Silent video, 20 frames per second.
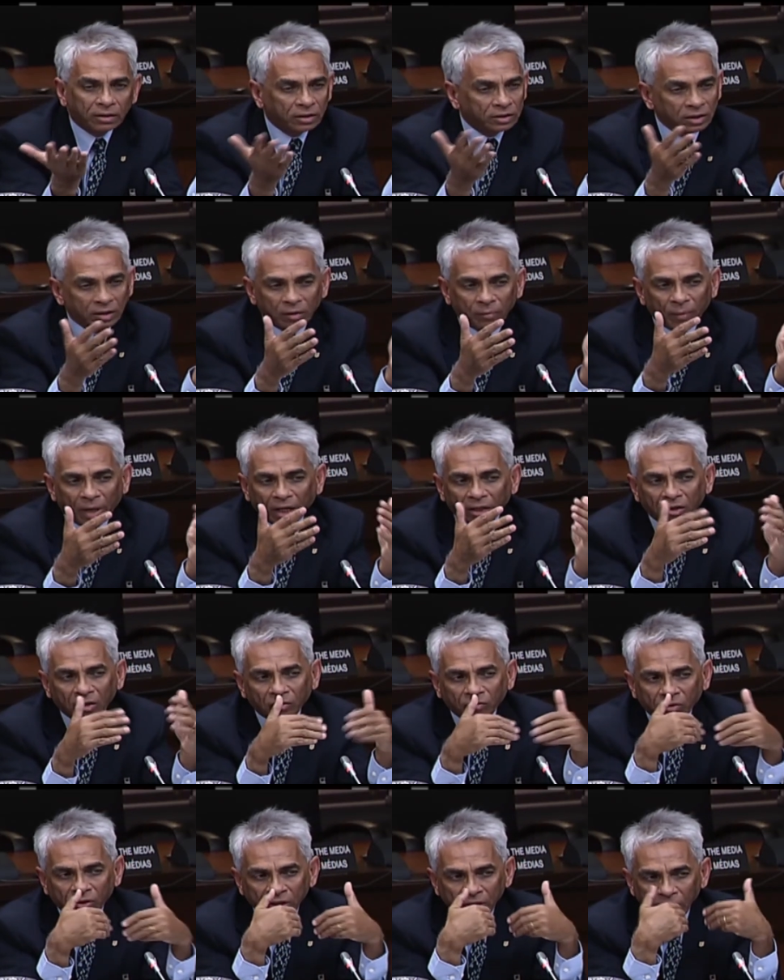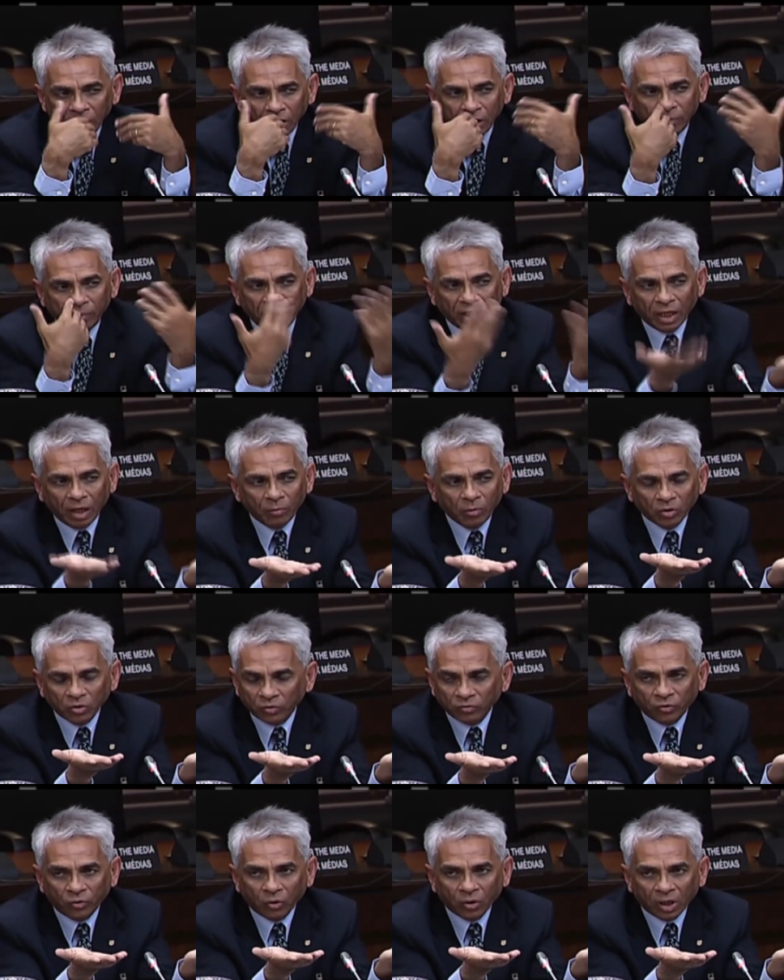This is a matter of clearly being able
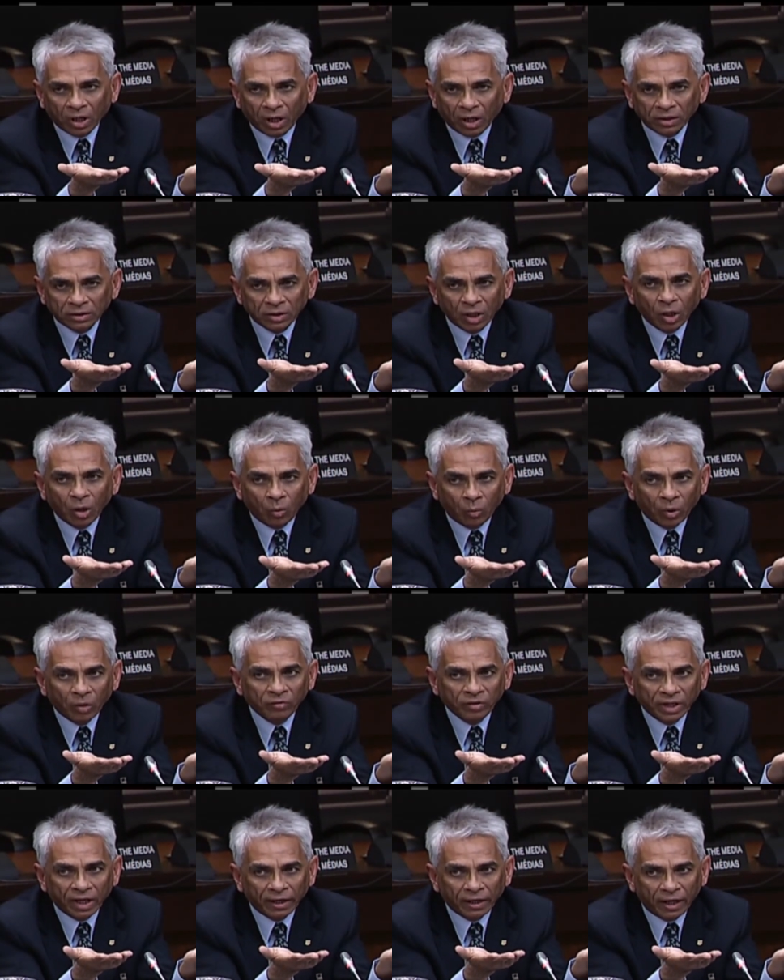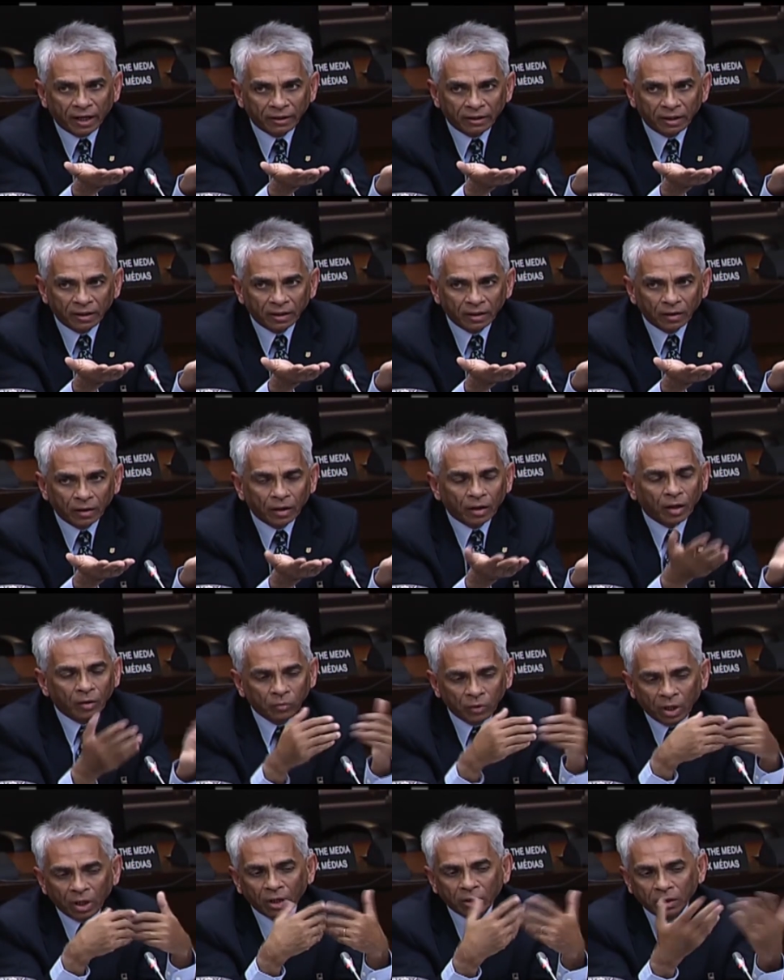to forecast where we are headed.
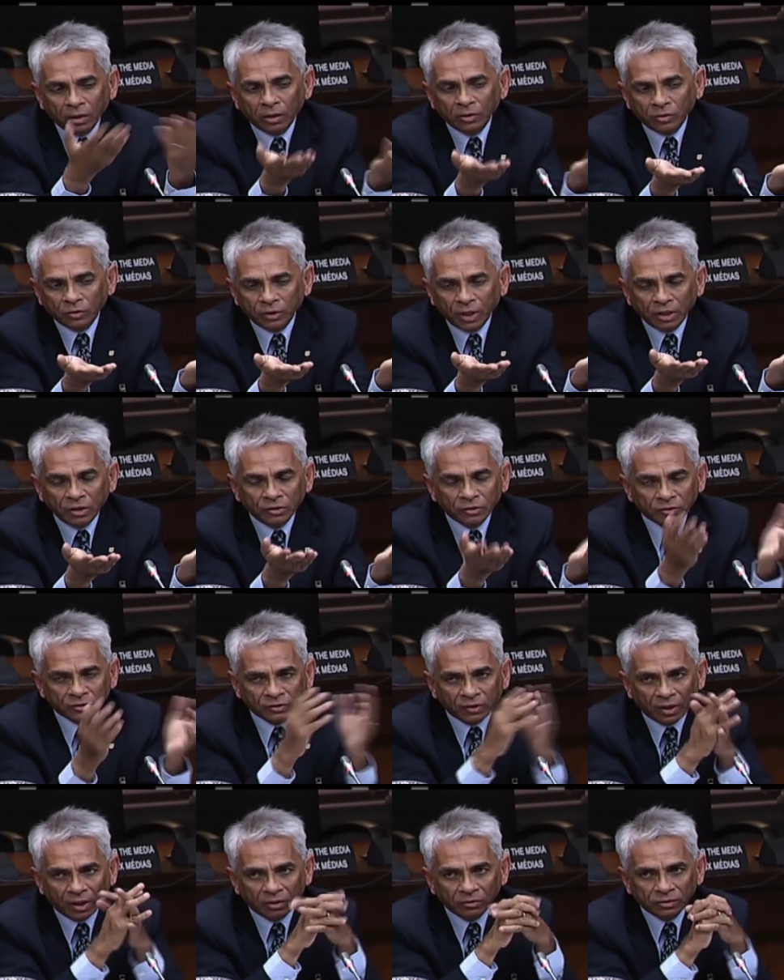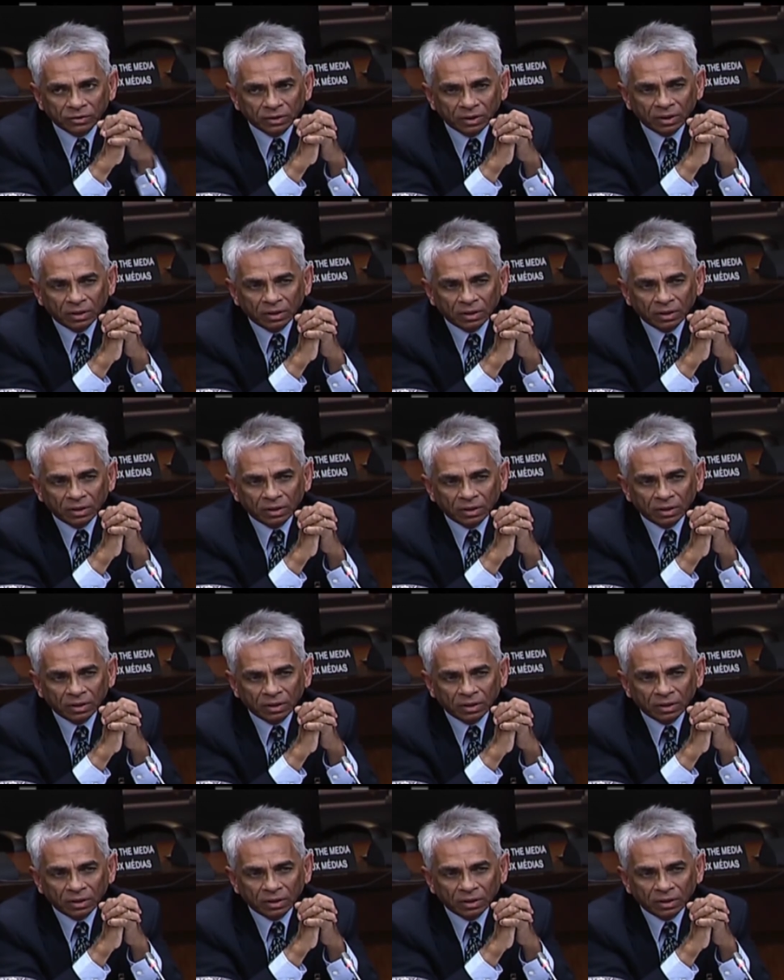And we are heading into dangerous grounds.